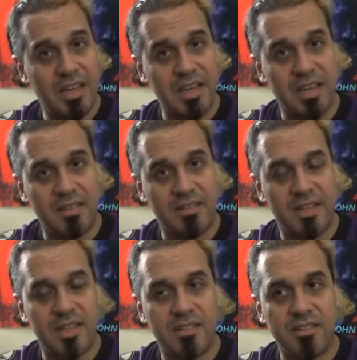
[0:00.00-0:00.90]
it
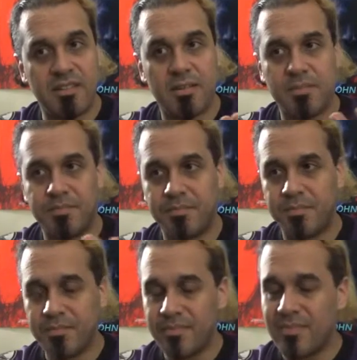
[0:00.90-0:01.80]
exists.
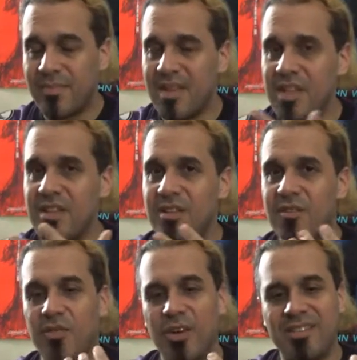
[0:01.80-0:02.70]

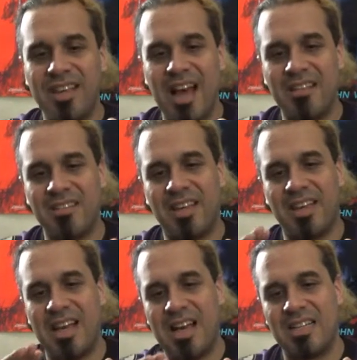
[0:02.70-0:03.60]
The voice casting
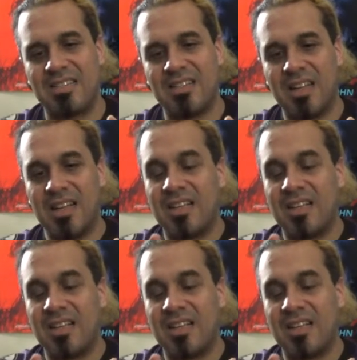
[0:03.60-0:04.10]
it has